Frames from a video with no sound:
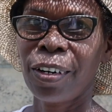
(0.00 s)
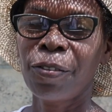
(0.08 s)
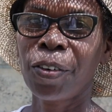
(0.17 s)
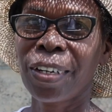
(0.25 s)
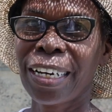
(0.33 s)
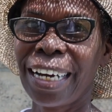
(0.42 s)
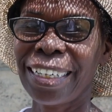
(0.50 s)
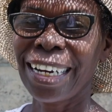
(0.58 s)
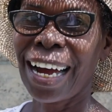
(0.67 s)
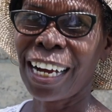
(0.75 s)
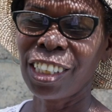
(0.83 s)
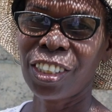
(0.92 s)
volcanic
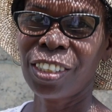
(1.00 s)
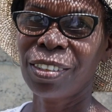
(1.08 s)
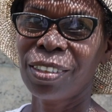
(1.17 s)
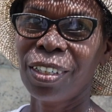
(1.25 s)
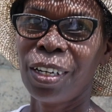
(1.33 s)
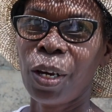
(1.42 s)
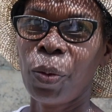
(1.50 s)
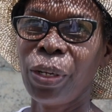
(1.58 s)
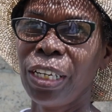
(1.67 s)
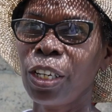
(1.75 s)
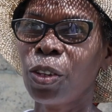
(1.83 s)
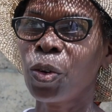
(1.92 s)
ash. We
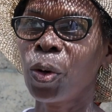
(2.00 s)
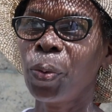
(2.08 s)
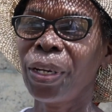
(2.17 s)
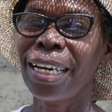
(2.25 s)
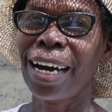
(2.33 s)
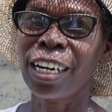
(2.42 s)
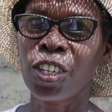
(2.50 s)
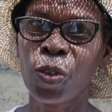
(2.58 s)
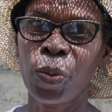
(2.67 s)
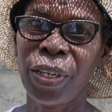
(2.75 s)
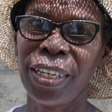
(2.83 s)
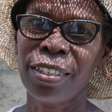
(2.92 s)
did not throw away the ash
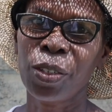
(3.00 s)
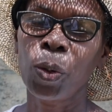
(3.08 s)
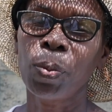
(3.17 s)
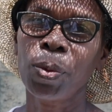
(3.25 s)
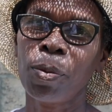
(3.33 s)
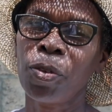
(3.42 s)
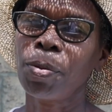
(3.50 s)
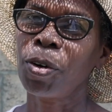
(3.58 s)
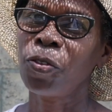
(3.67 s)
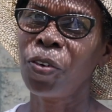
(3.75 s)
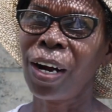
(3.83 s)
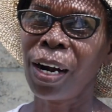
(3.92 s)
we scooped up from our
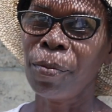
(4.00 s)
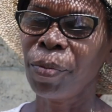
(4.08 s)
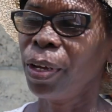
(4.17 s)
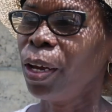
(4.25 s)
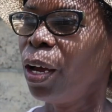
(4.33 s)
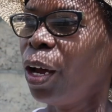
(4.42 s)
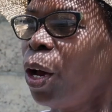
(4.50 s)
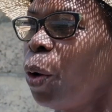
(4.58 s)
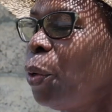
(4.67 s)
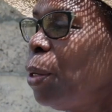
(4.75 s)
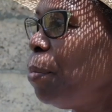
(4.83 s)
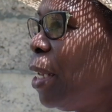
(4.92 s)
farm.
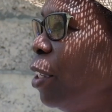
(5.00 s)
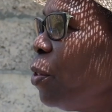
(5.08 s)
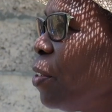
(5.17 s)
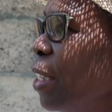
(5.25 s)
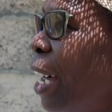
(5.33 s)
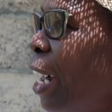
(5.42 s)
We may use the